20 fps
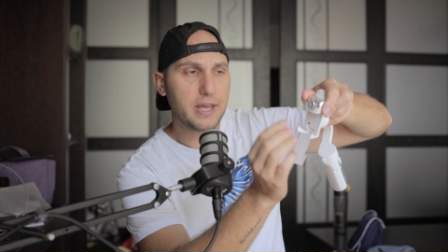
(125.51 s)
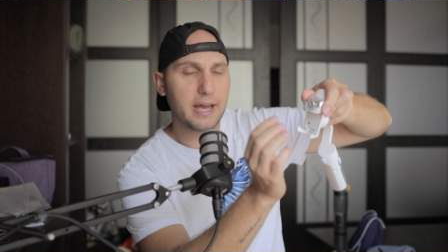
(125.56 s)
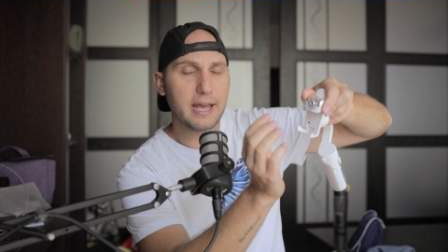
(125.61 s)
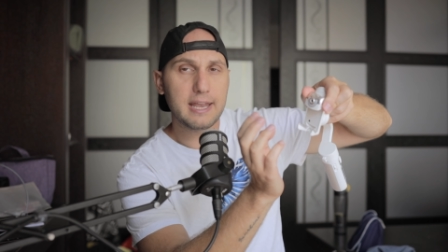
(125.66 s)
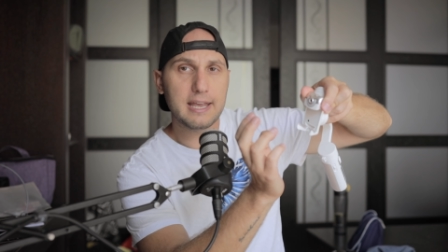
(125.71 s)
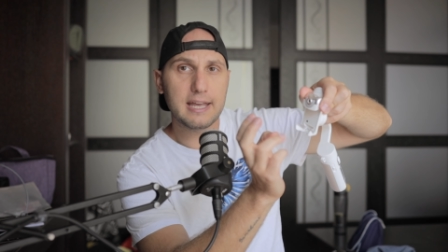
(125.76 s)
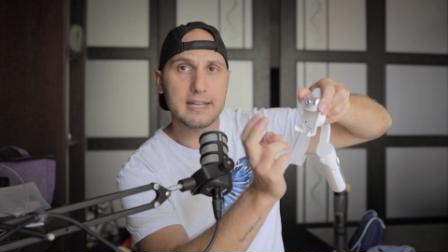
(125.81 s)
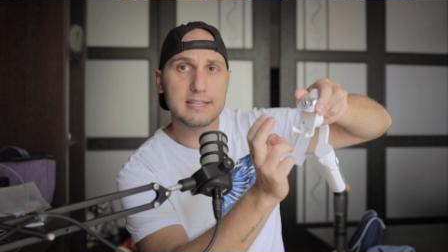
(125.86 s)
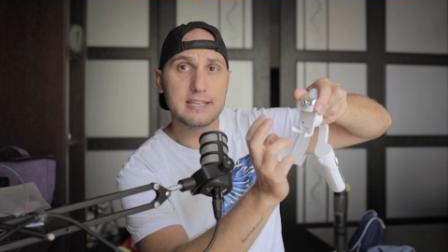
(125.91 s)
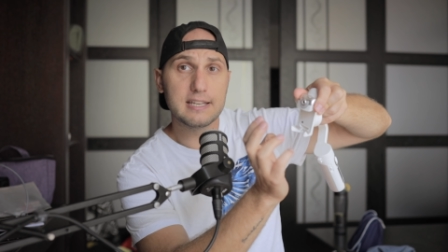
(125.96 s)
I
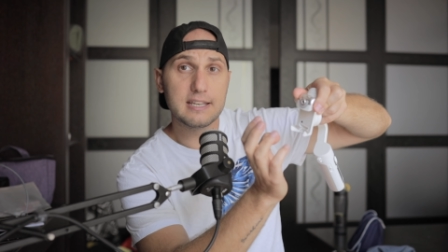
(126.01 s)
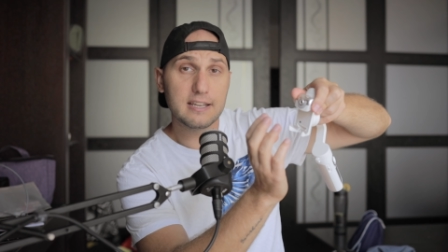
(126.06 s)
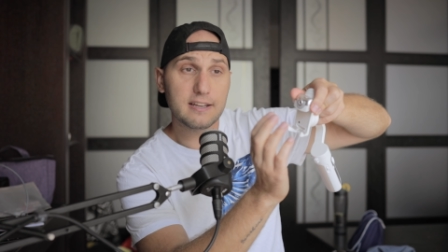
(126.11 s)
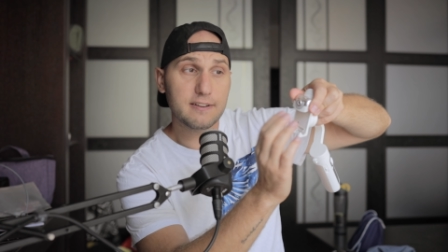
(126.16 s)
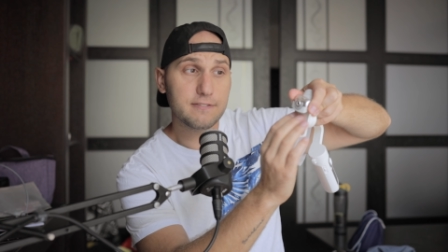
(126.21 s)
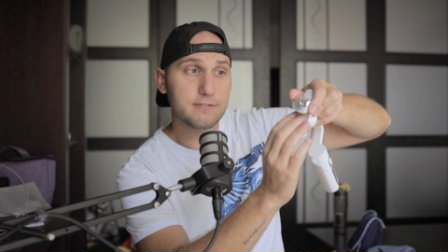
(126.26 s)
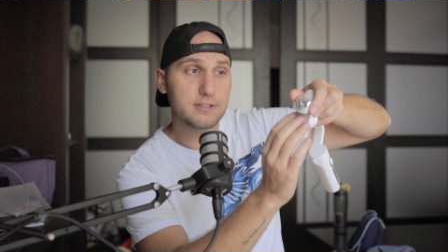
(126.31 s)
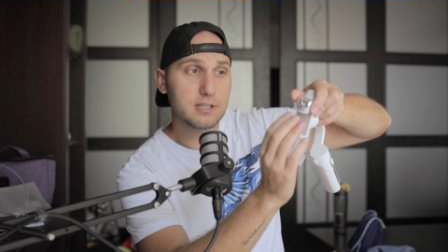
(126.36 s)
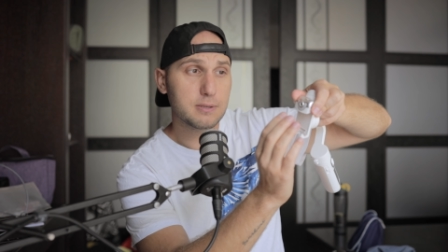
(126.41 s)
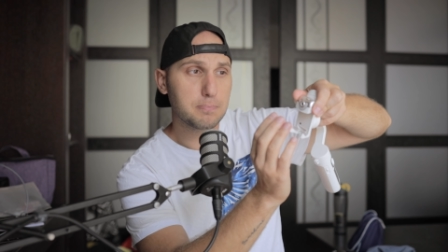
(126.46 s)
had
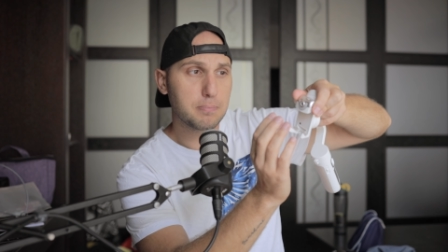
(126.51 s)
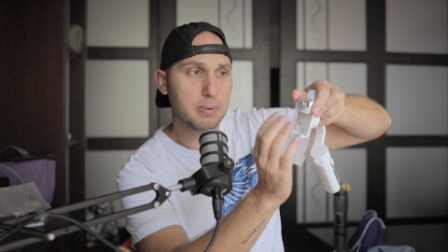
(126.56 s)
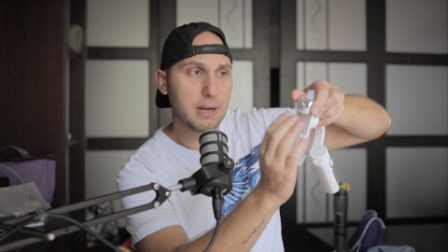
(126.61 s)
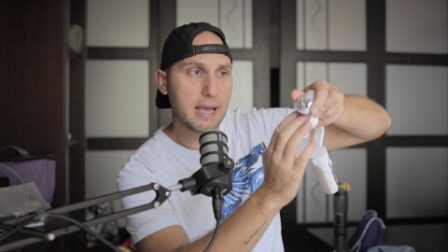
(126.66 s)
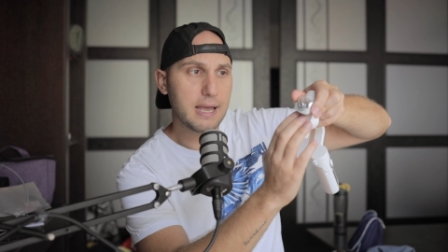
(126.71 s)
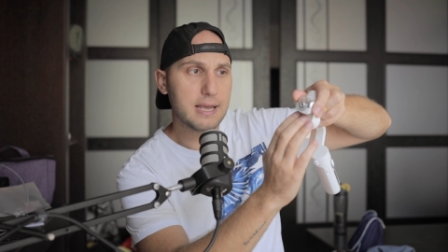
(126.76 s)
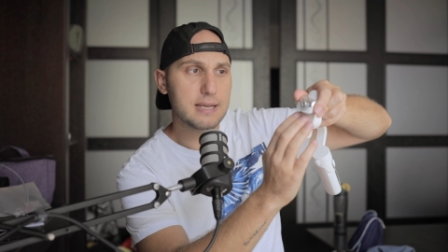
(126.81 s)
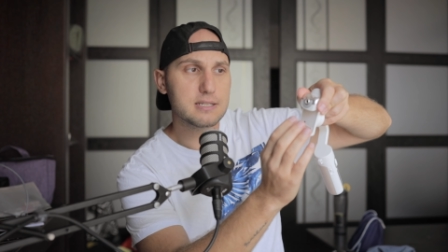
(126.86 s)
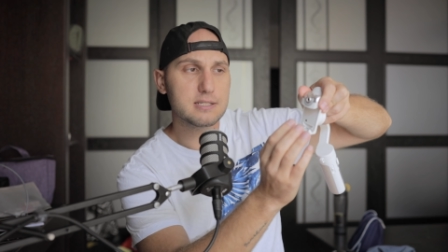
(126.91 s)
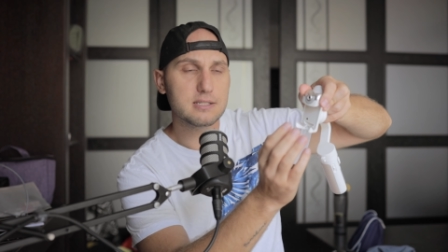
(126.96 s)
enough
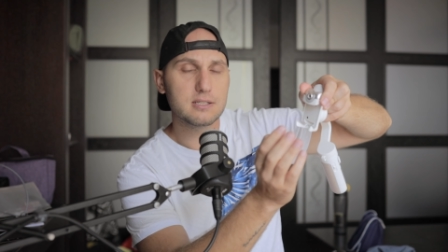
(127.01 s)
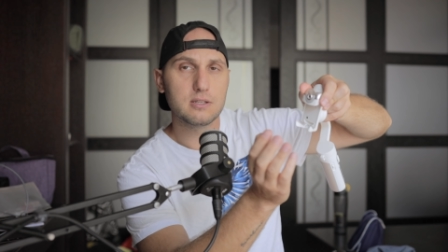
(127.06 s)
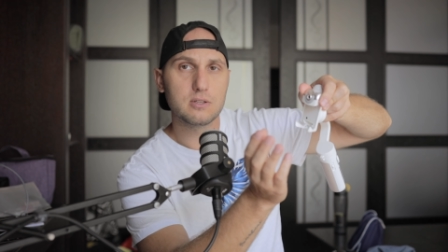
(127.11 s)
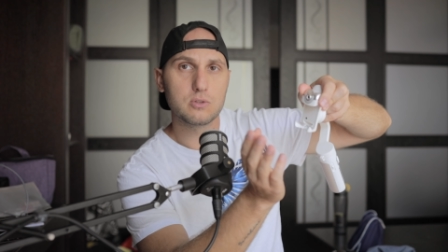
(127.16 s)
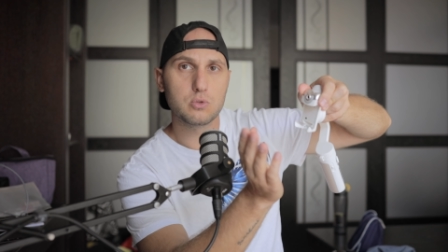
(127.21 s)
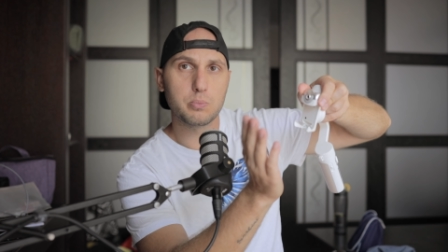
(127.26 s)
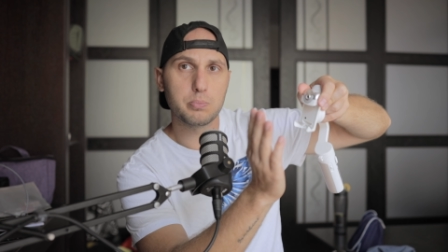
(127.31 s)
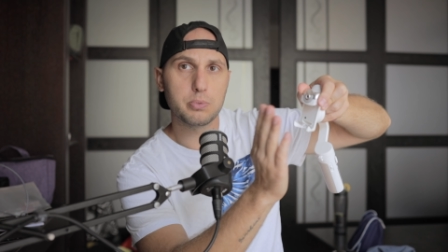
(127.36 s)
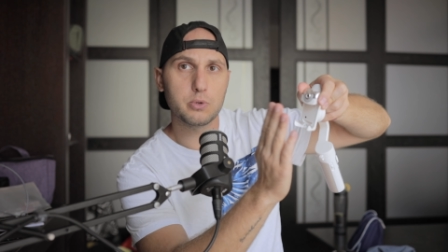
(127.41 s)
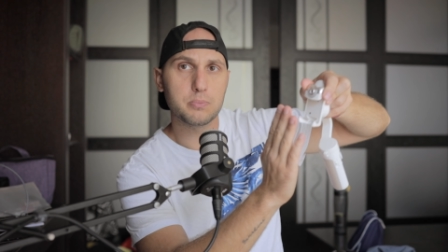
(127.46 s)
place
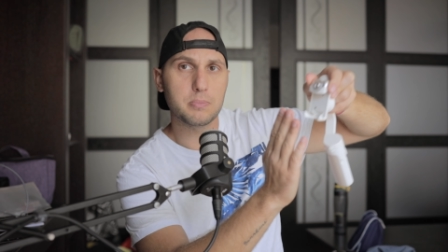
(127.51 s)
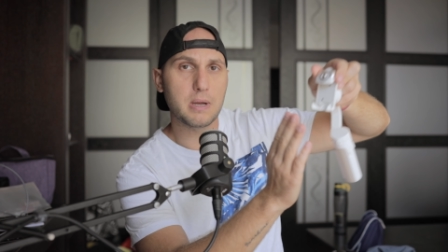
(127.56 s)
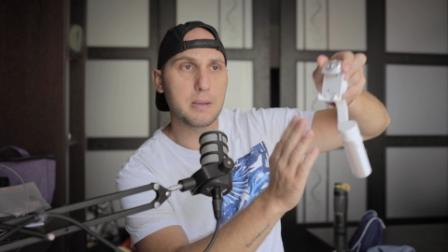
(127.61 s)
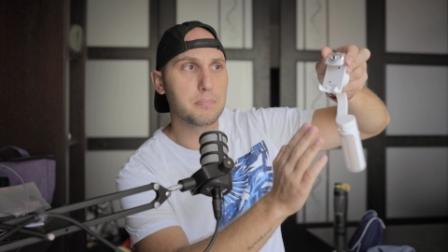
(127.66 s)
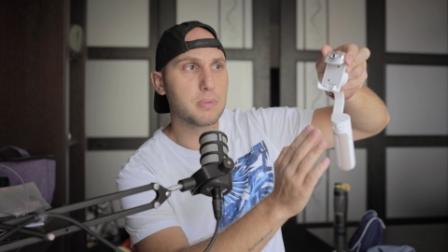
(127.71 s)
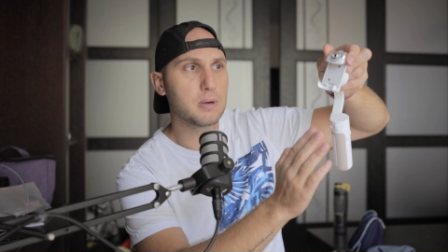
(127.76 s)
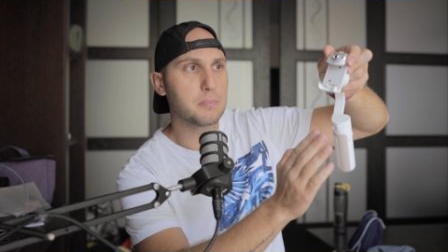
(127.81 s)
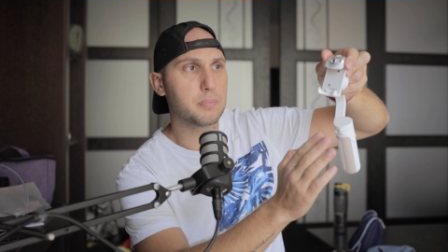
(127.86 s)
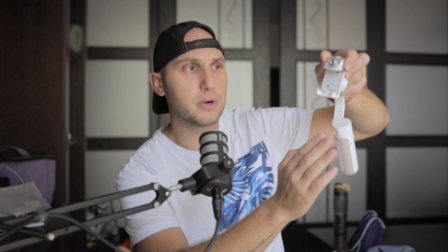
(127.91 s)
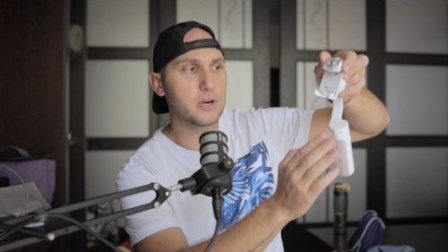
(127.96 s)
to put my
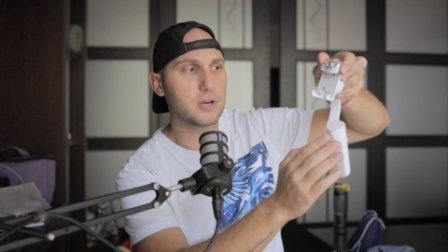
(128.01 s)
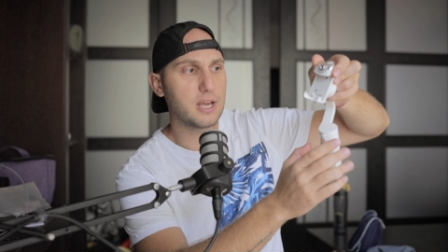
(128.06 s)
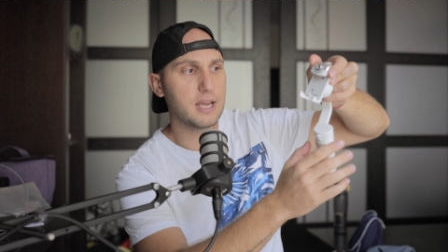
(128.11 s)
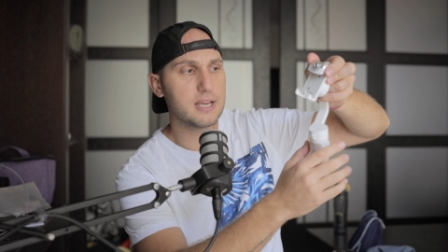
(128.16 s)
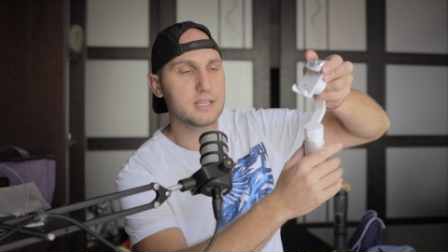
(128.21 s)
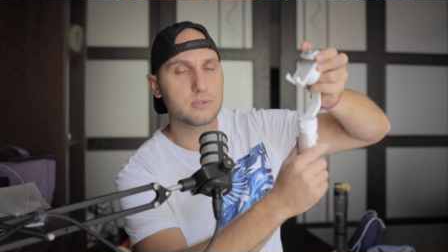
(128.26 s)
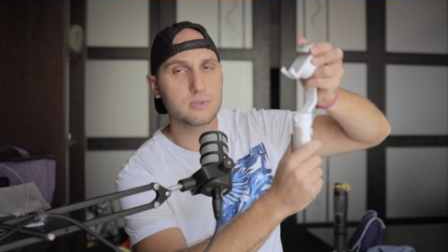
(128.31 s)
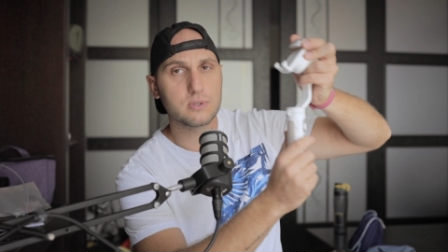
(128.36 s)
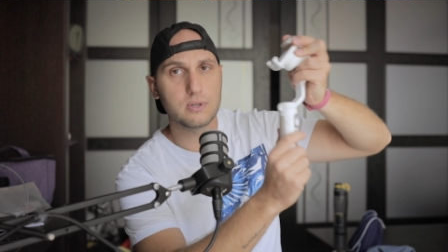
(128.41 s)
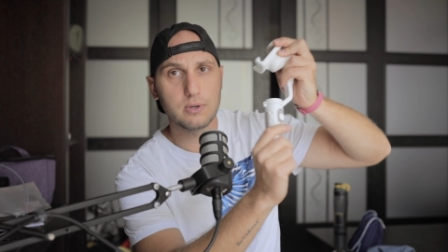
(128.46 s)
bumper
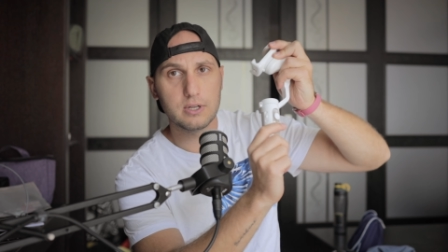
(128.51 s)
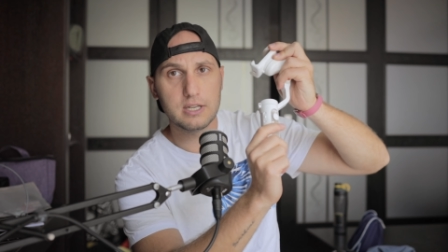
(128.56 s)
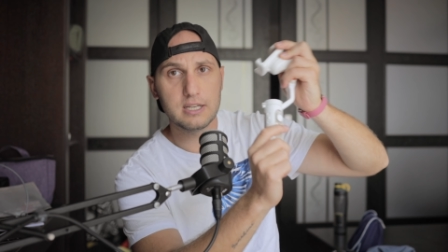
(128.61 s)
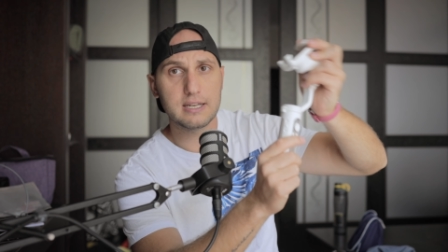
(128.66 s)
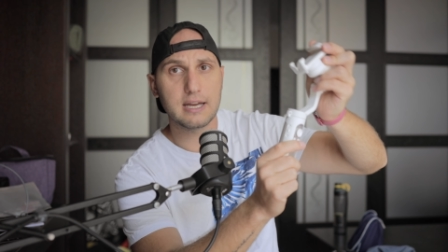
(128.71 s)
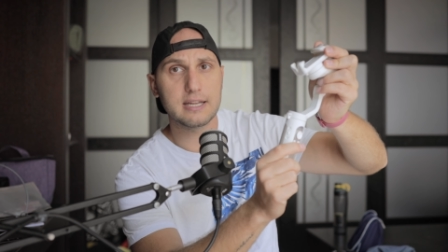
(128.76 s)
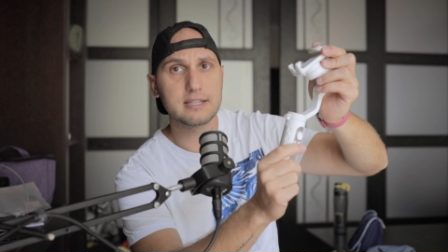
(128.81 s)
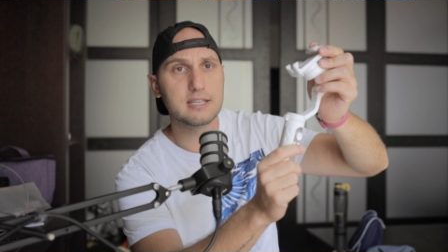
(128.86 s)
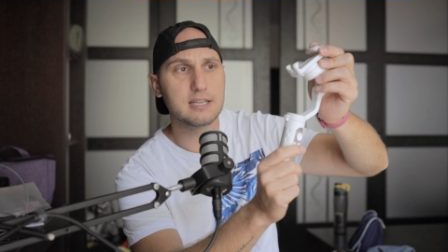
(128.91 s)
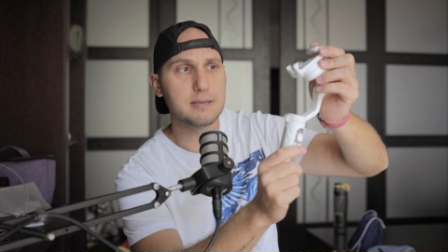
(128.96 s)
case
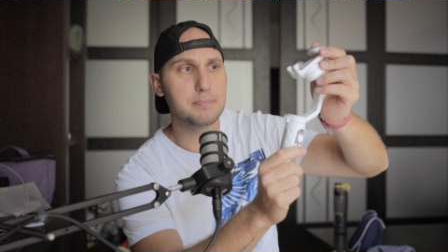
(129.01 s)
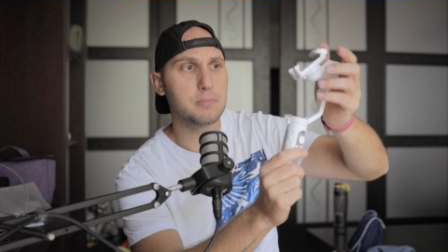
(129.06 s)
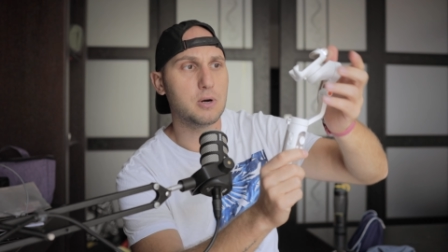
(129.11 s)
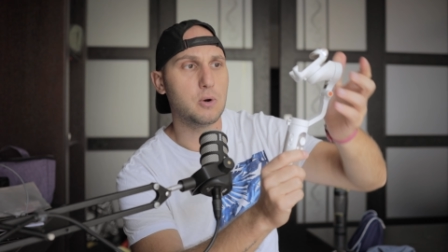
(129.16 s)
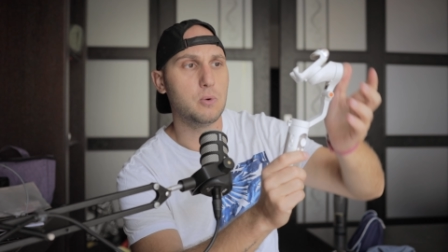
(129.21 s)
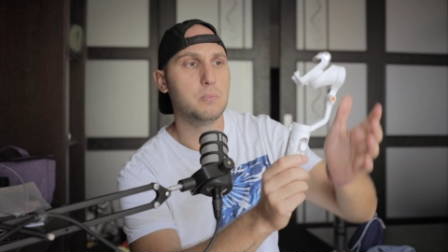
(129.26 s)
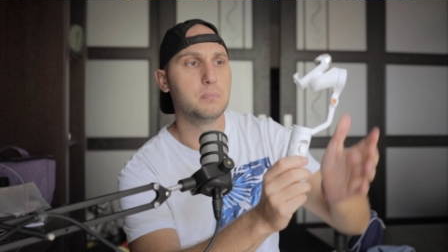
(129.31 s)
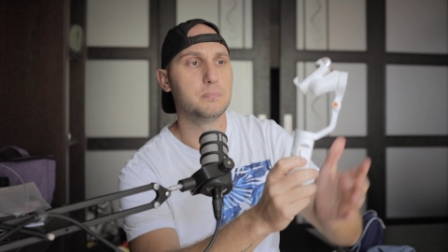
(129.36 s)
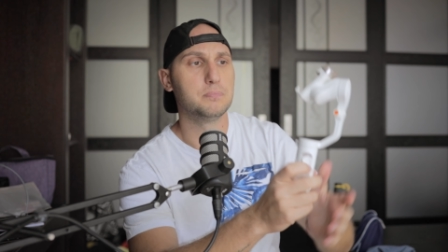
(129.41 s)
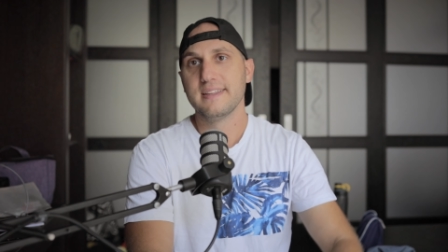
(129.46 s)
in that
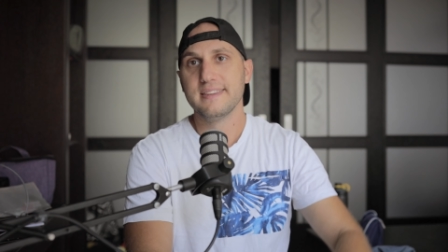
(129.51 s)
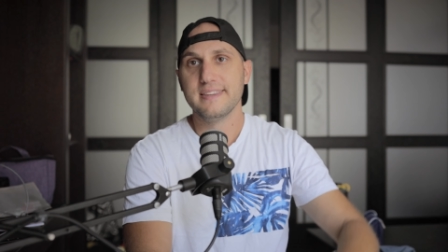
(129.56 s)
gimbal.